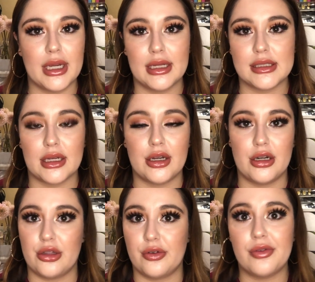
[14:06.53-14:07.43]
it's like
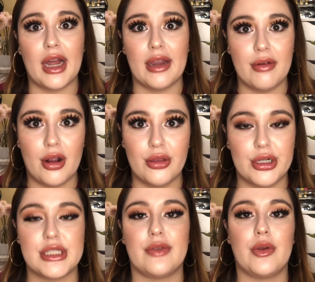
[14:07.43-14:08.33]
another
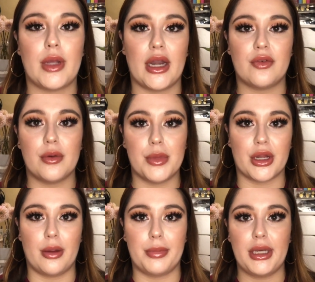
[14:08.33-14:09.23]
$5 if you get it from the
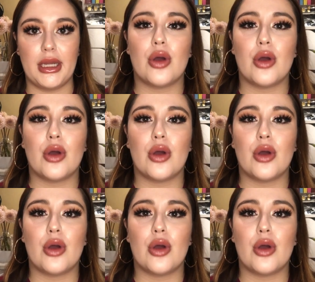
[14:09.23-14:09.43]
company.